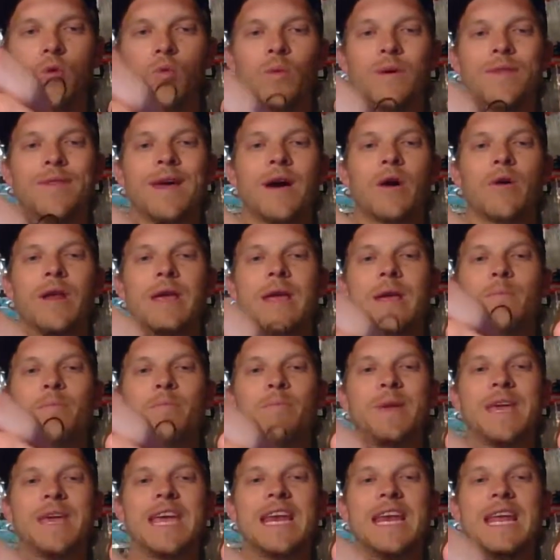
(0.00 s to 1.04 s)
without
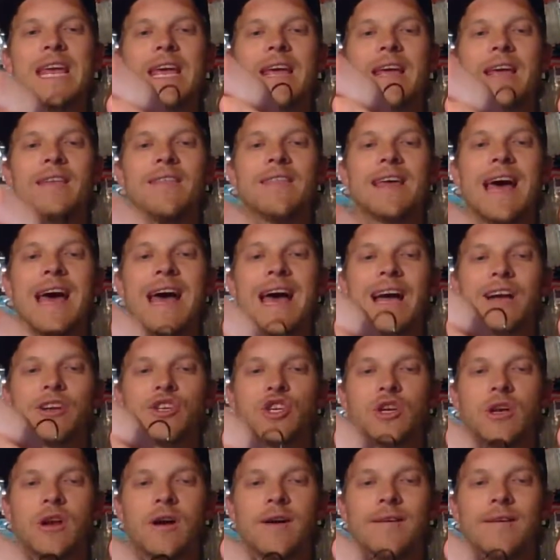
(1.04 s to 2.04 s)
impeding the action